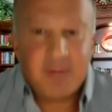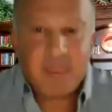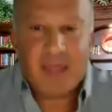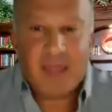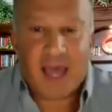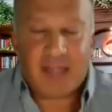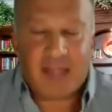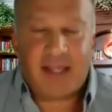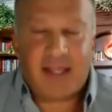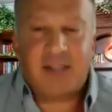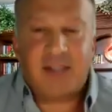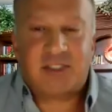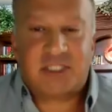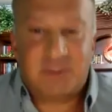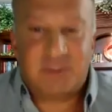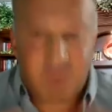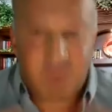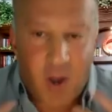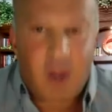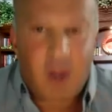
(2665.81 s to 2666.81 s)
I got a
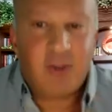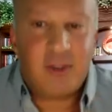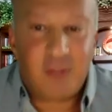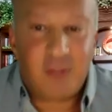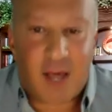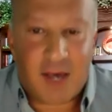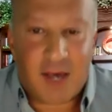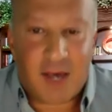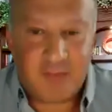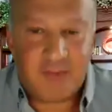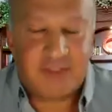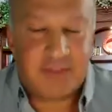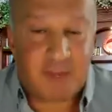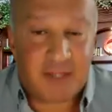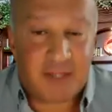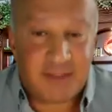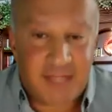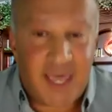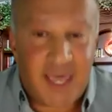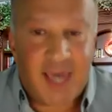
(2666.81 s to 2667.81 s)
small little office, and my
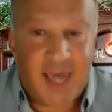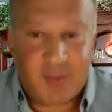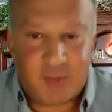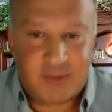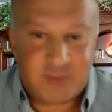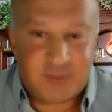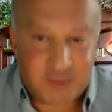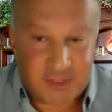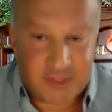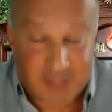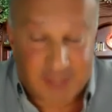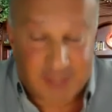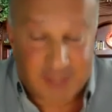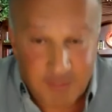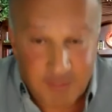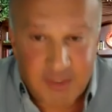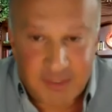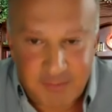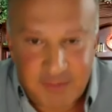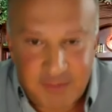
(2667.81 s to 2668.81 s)
dad was going to come
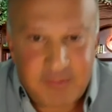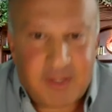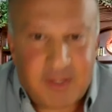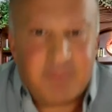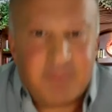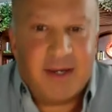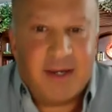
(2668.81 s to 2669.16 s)
in and become my